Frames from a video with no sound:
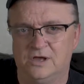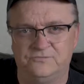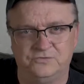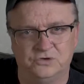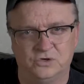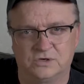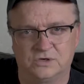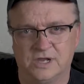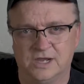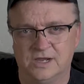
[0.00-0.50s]
of
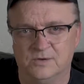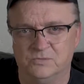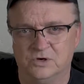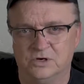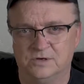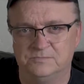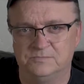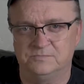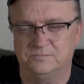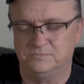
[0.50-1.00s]
your camera.
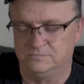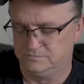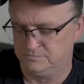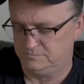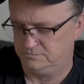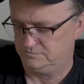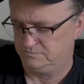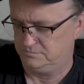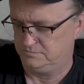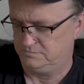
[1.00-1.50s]

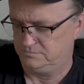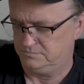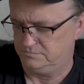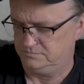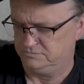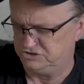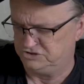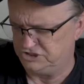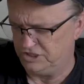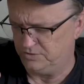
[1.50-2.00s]

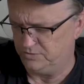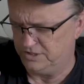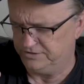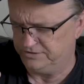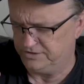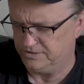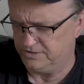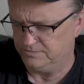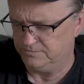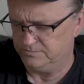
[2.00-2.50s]
Stay right
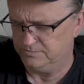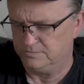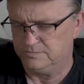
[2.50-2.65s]
there.